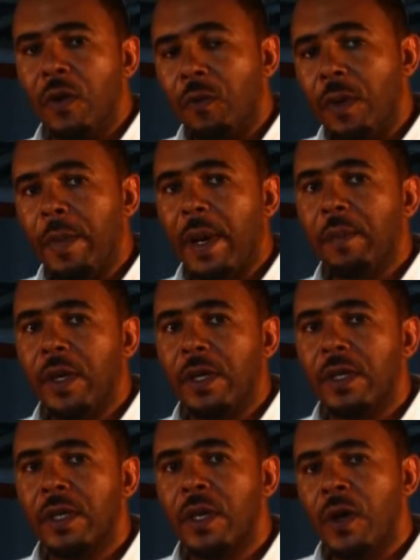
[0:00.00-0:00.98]
Remember,
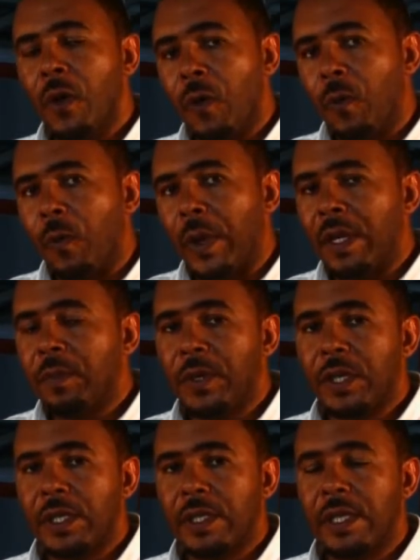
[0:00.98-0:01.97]
when
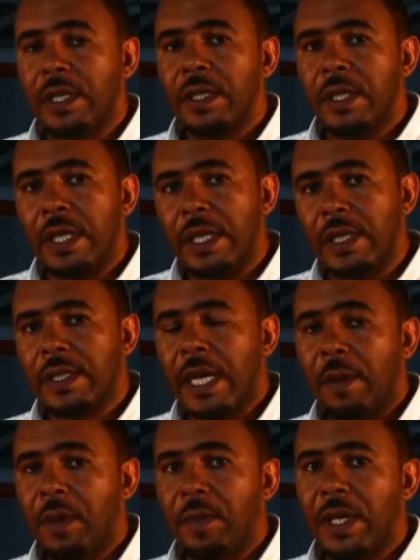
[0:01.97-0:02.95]
purchasing East
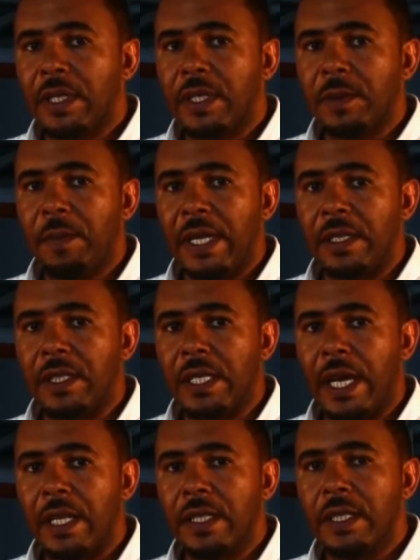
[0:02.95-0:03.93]
Caribbean Spanish
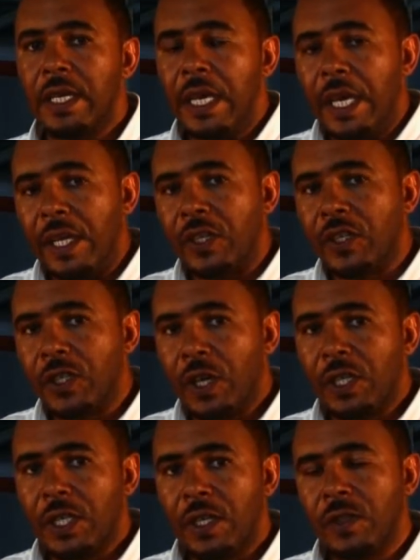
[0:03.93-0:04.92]
style,
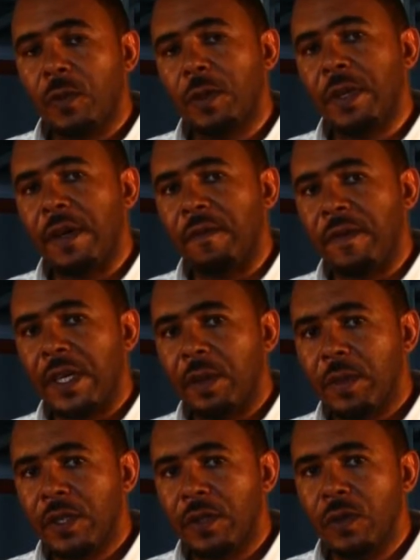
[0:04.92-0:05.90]
instructions will be
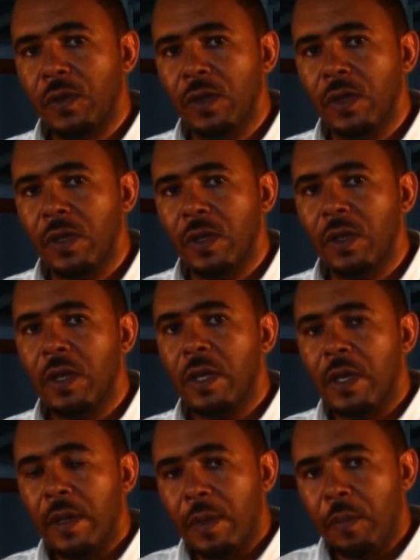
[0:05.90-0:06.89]
available to you.
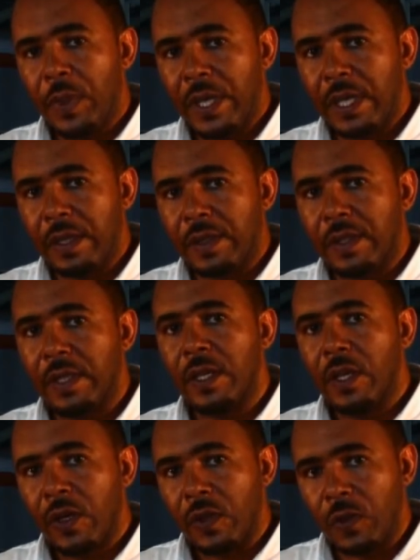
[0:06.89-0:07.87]
Please
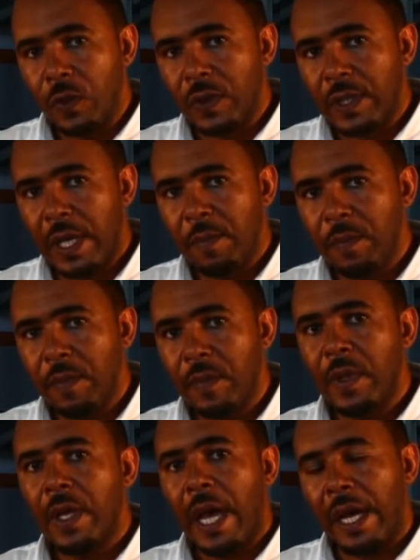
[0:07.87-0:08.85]
use them
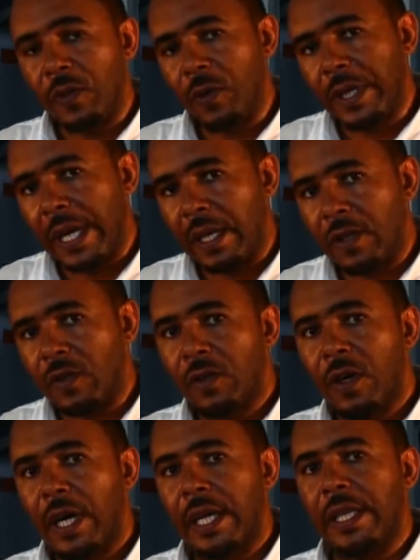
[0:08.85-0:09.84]
and you cannot go
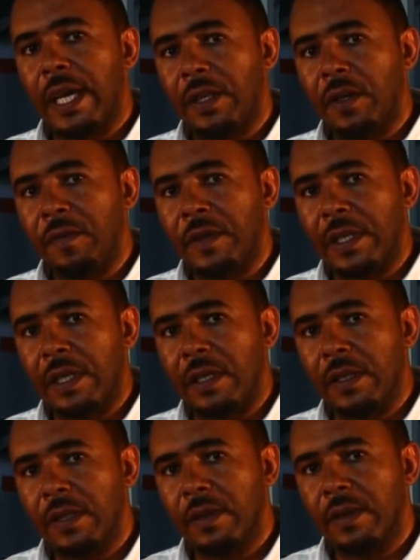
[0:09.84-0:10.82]
wrong at the end of the
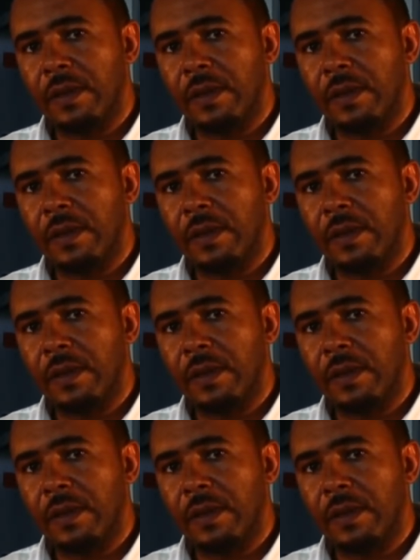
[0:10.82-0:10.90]
day.